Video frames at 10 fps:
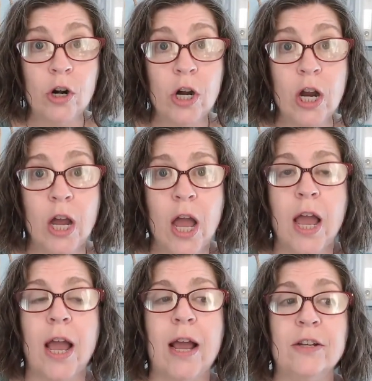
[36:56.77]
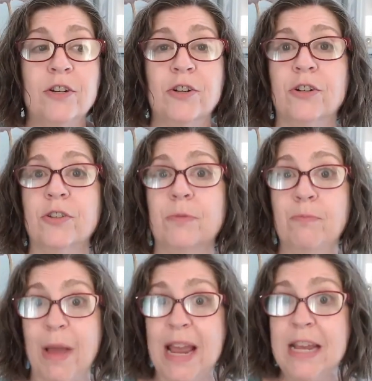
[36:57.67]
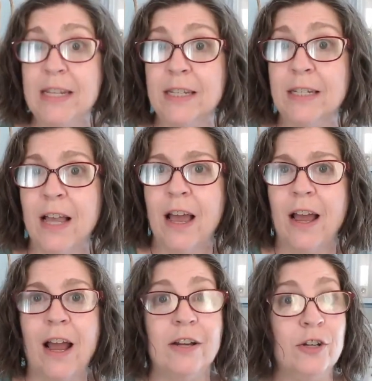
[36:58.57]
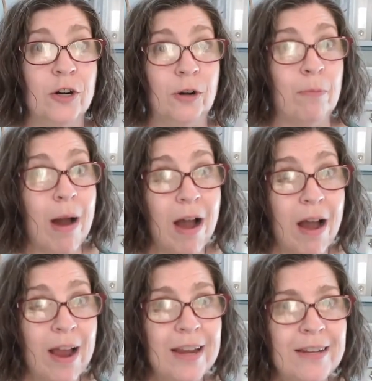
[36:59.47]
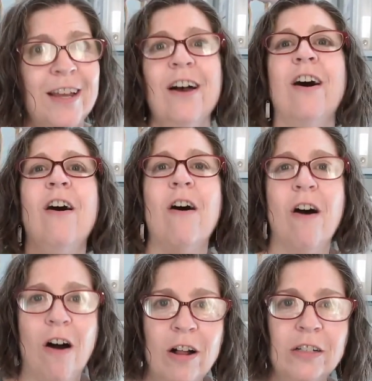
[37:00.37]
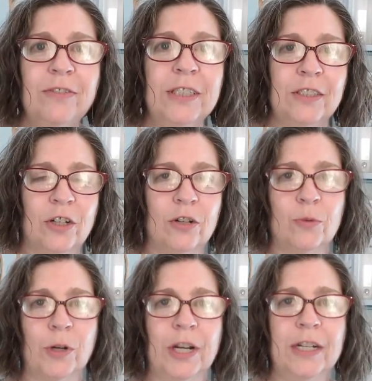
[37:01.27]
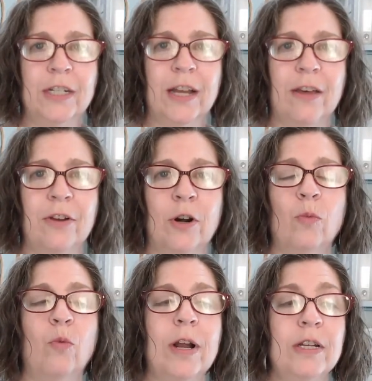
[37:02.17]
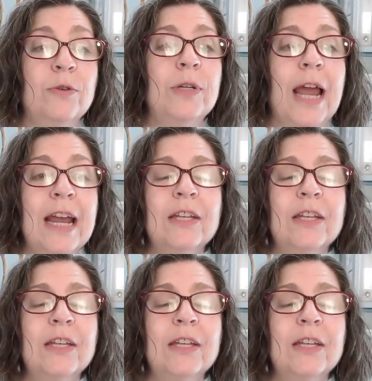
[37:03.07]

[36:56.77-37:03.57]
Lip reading: work and your space and your mind. All of it starts working together when you